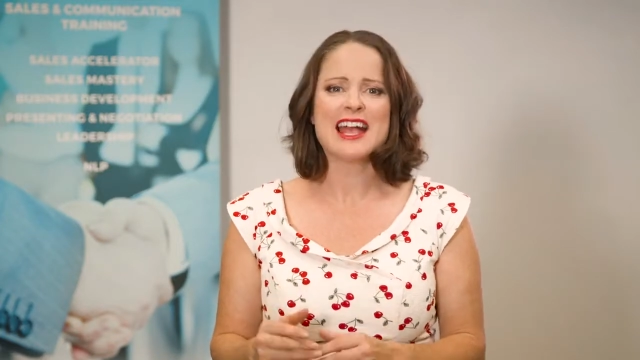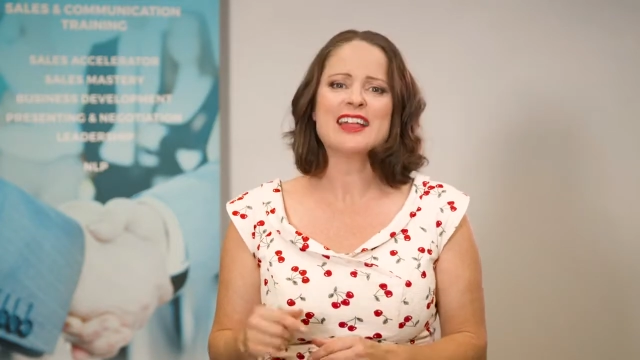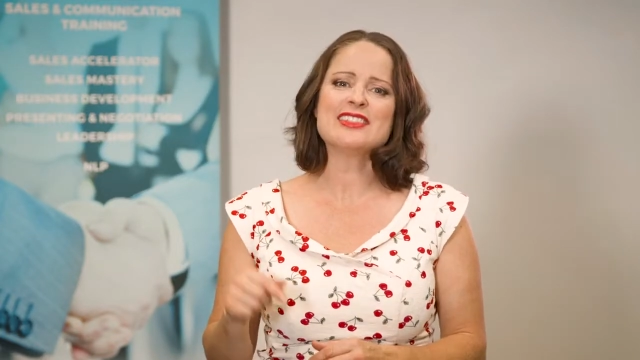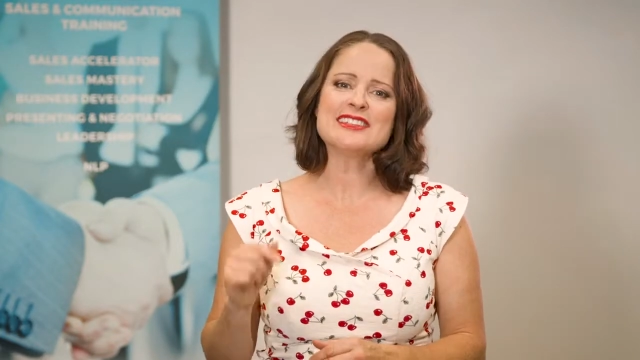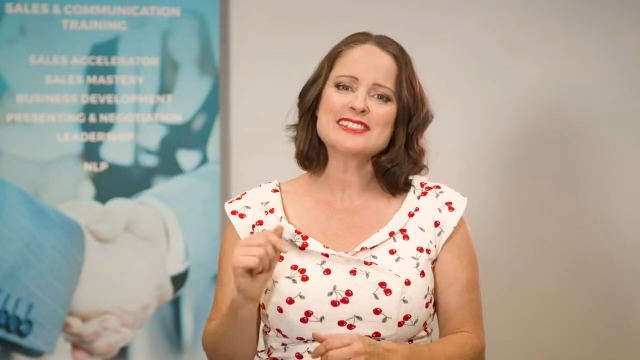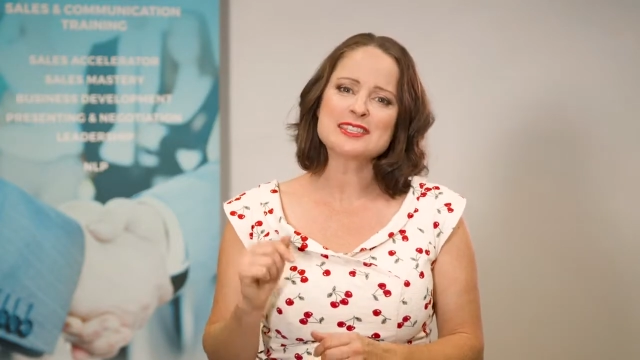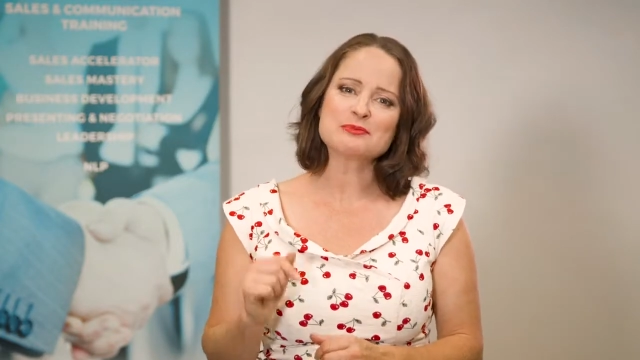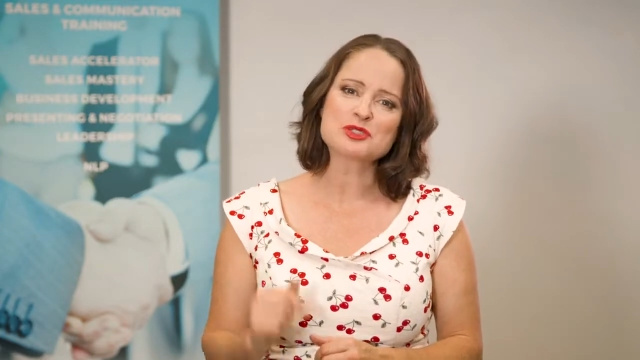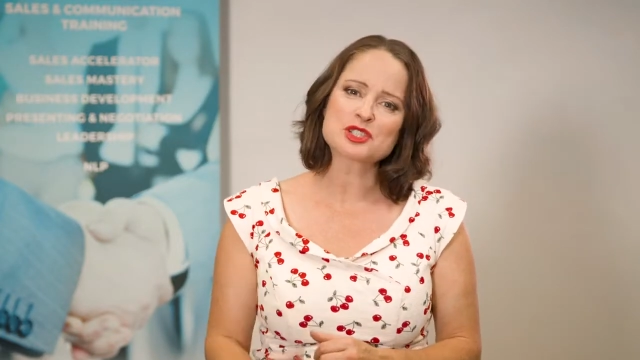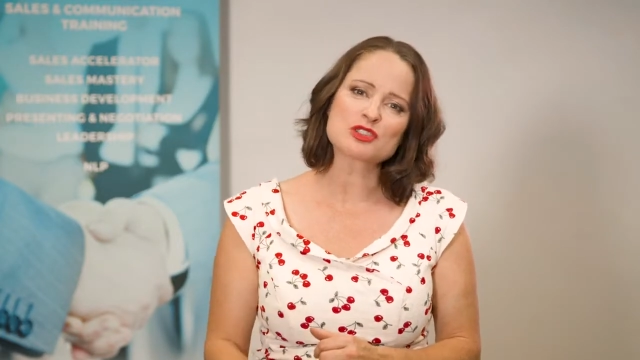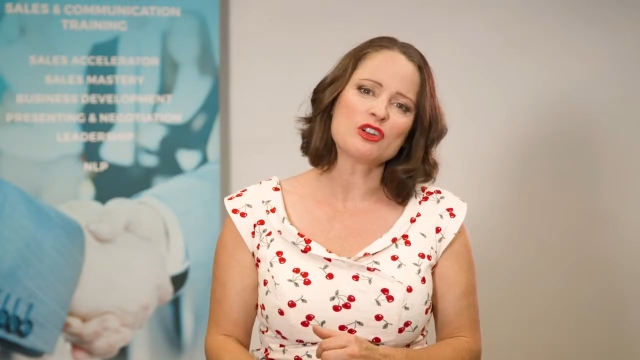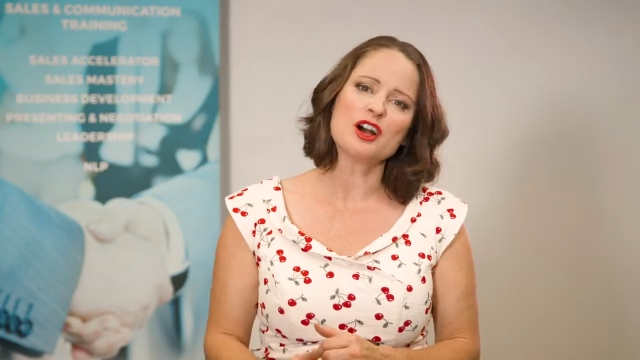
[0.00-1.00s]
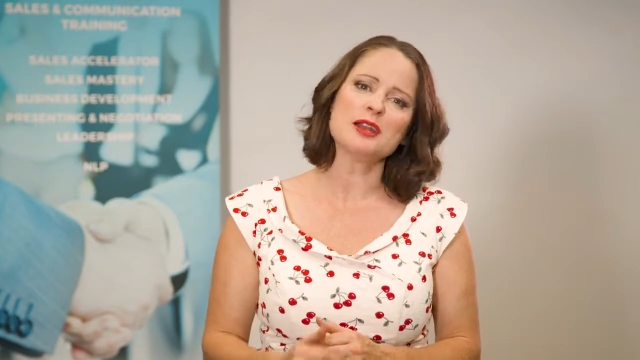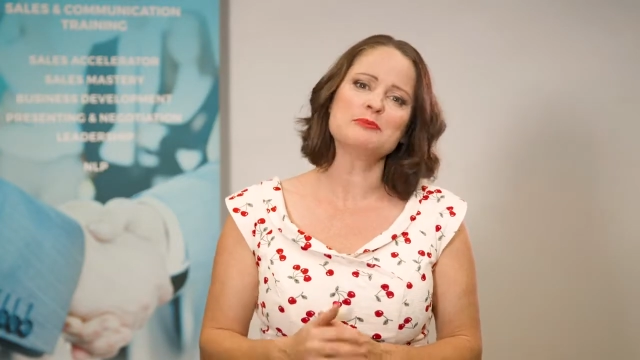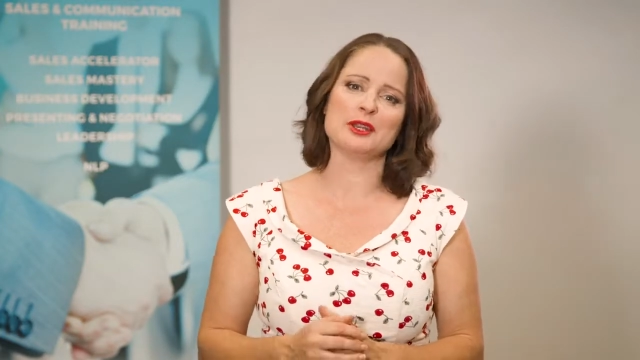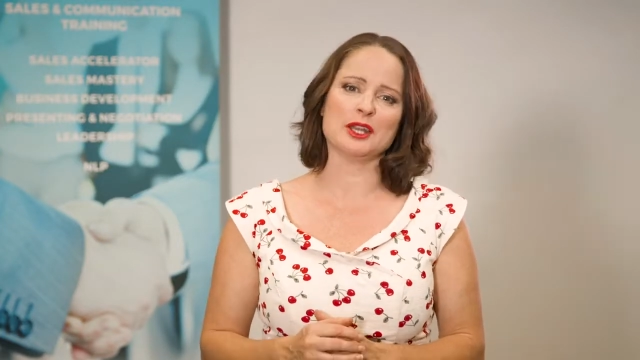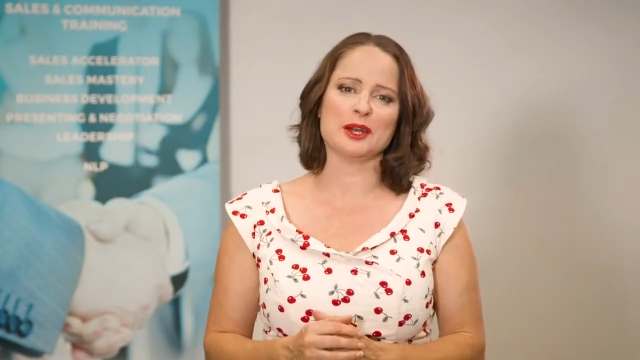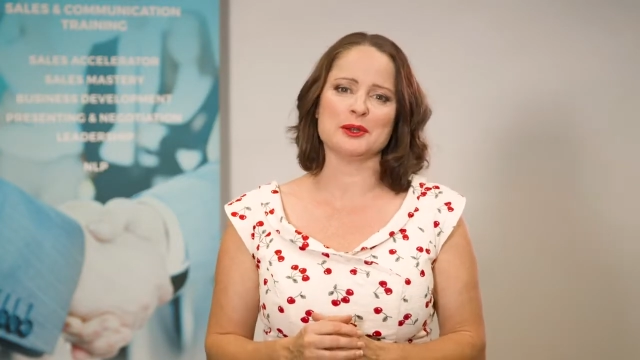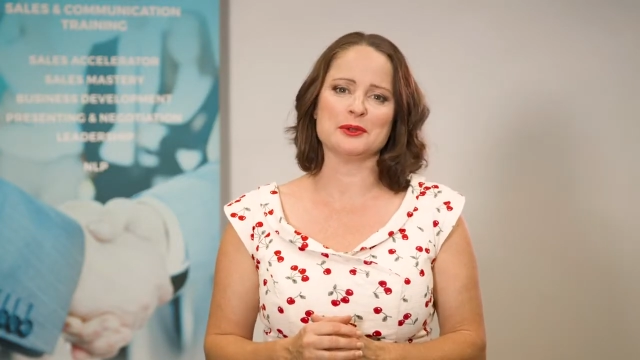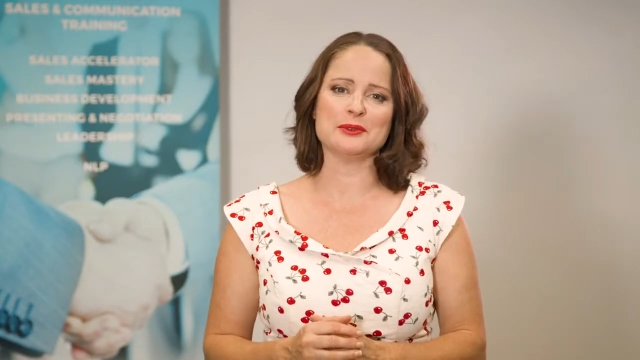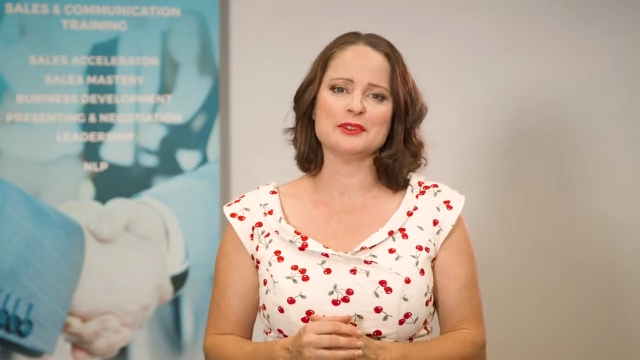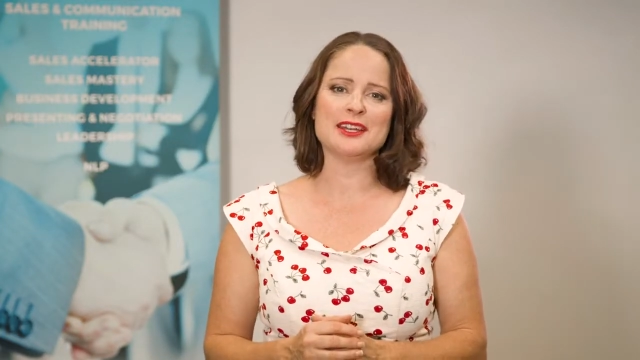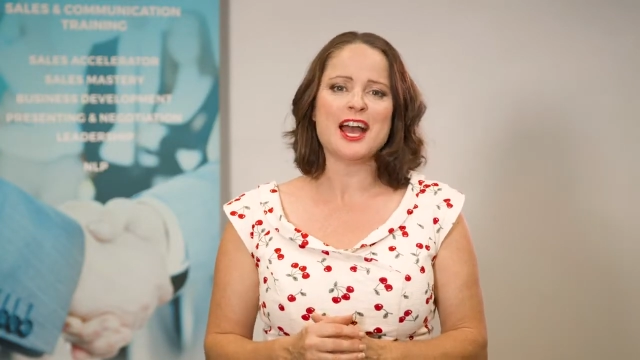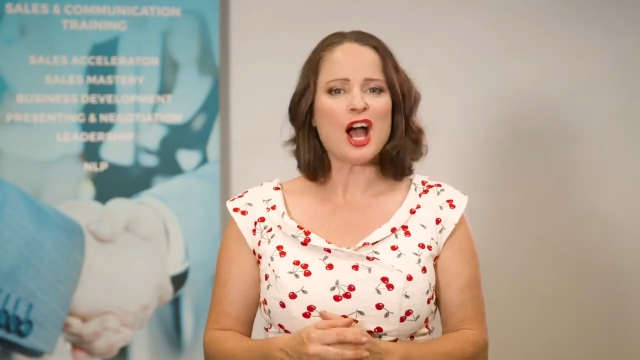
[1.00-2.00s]
then subscribe below.
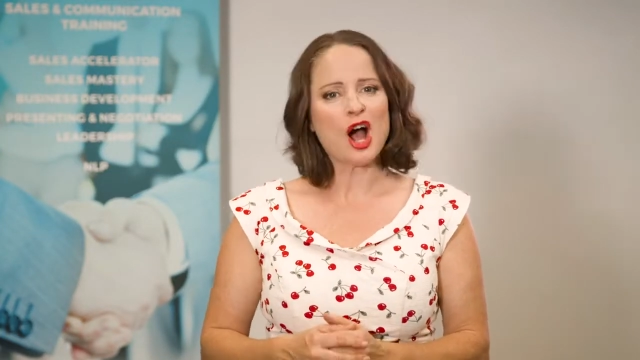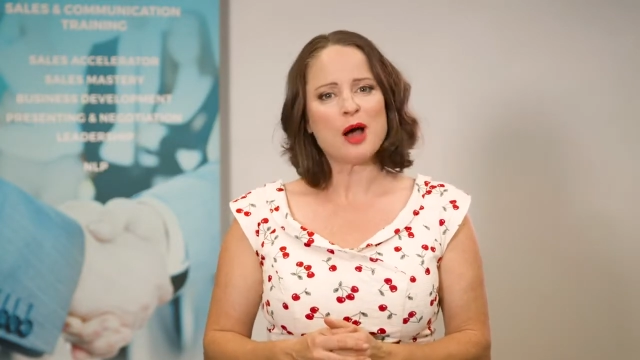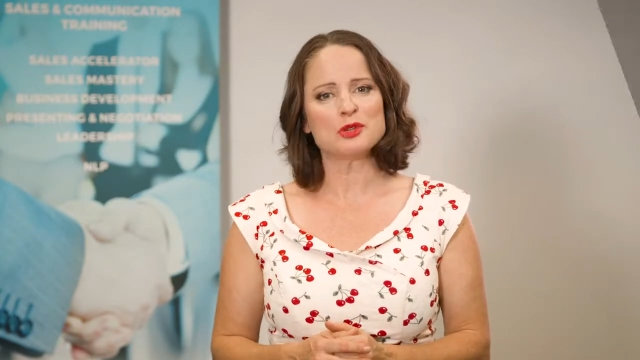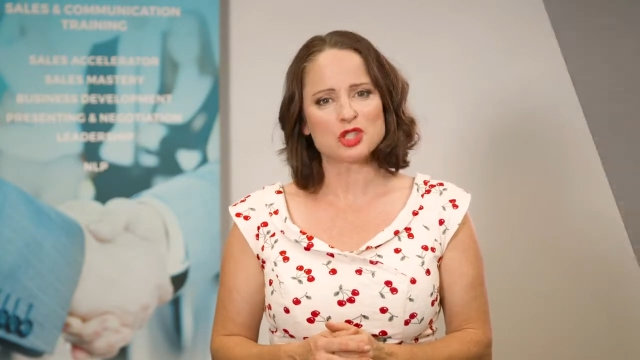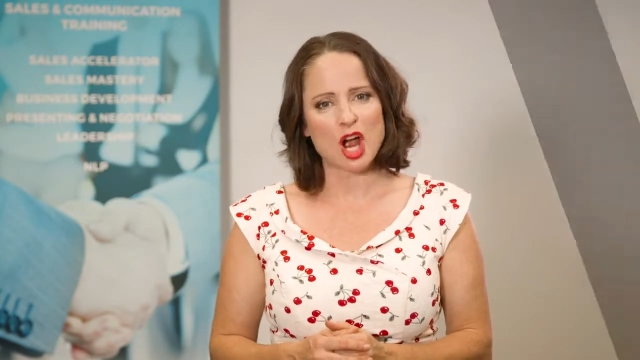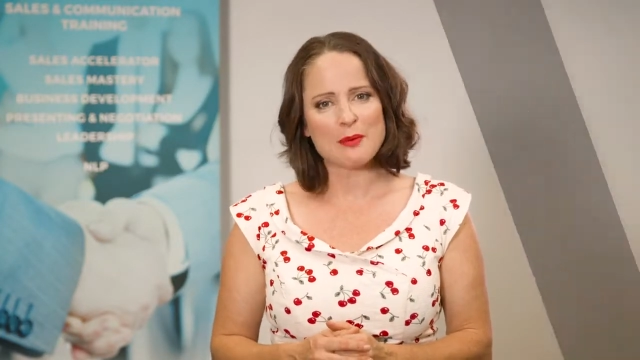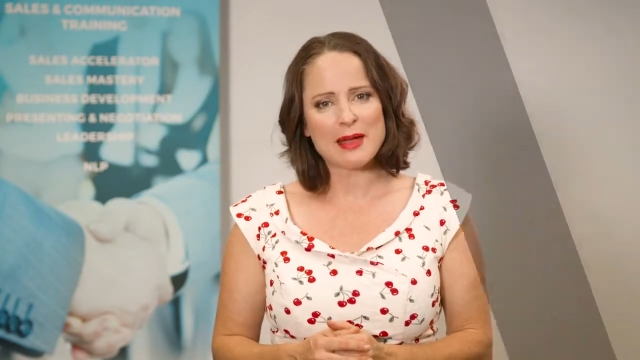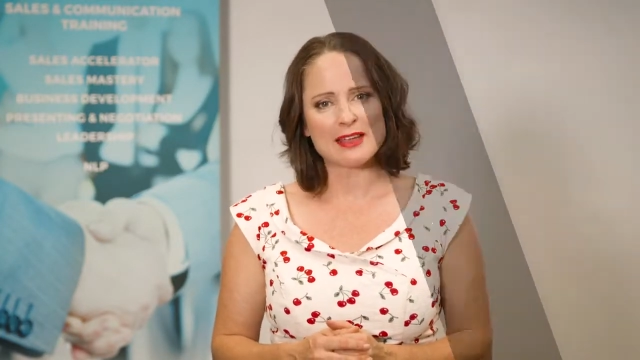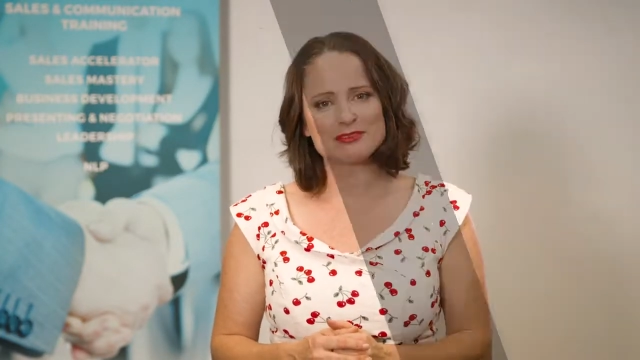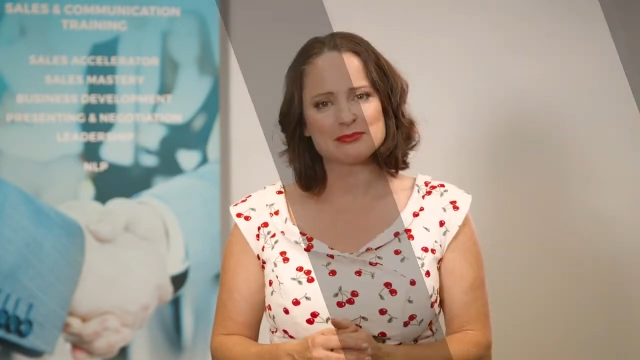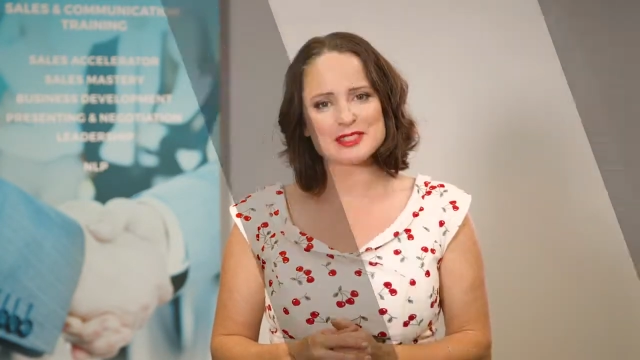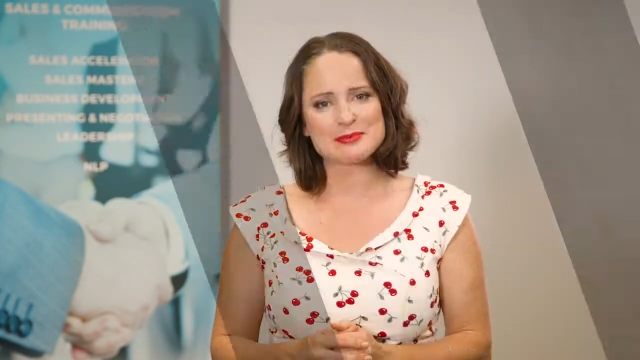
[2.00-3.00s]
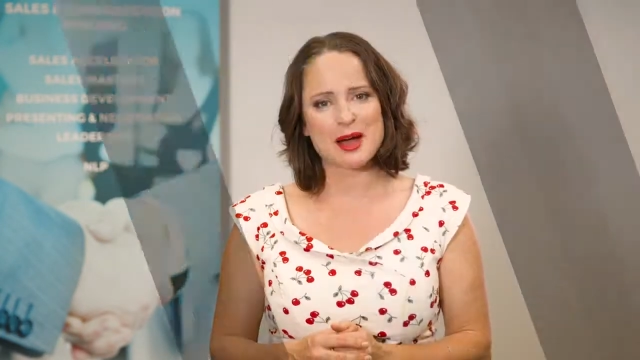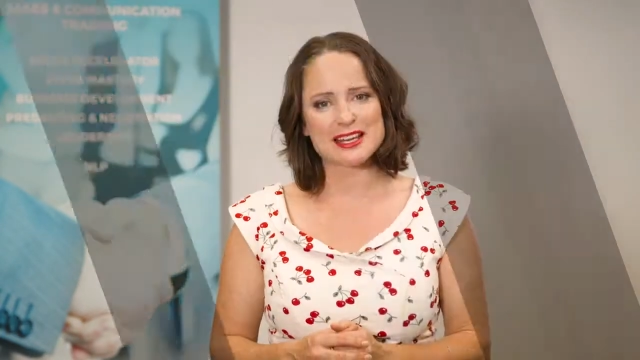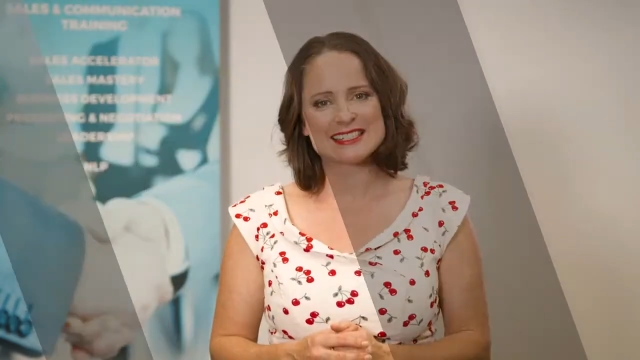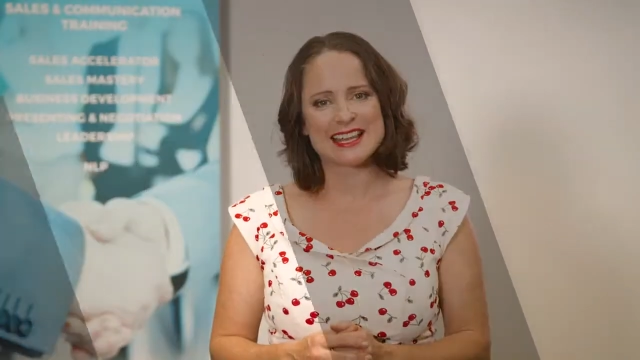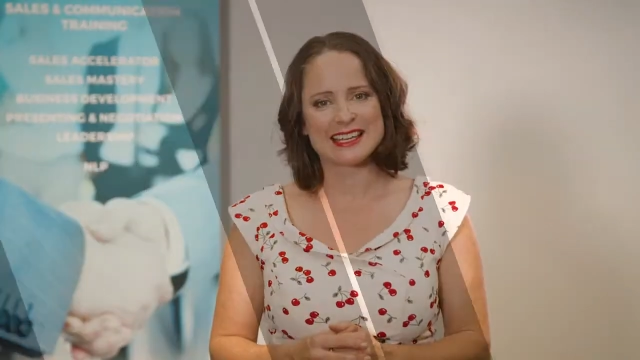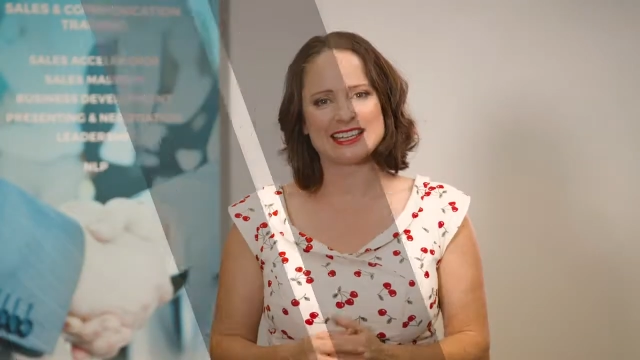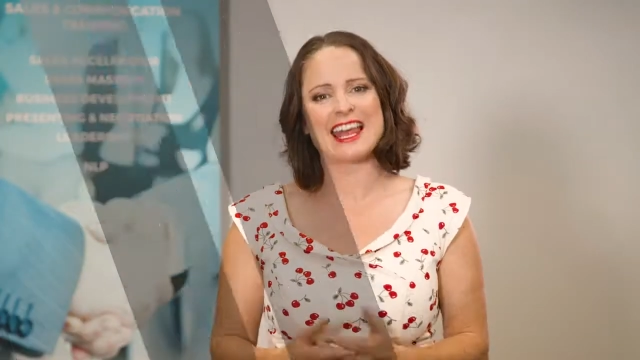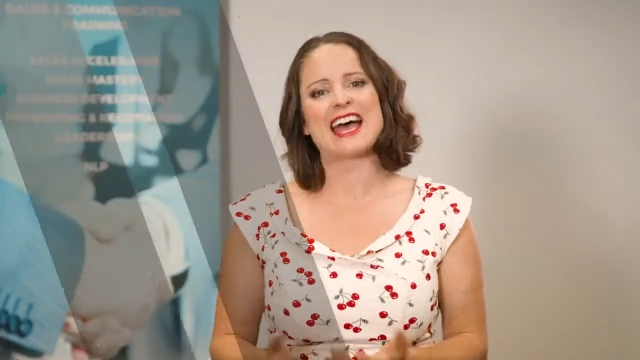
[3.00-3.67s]
I'm Charmaine from Smarter Selling.